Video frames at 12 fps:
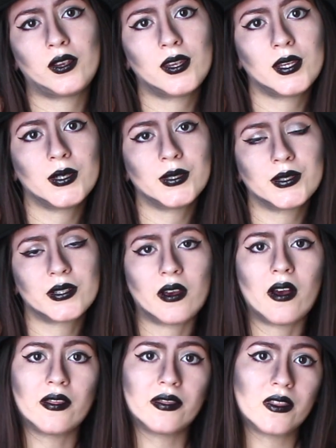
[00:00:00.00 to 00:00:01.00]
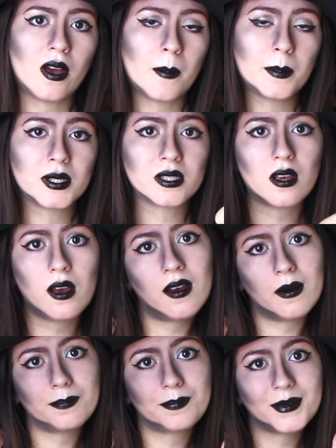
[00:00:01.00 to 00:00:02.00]
huge thumbs
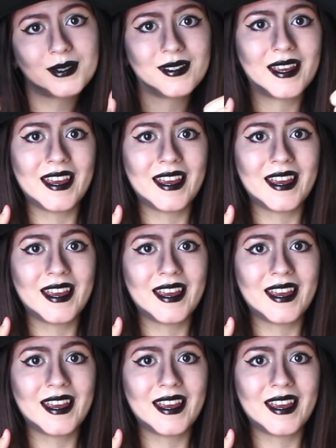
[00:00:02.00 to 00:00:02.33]
up.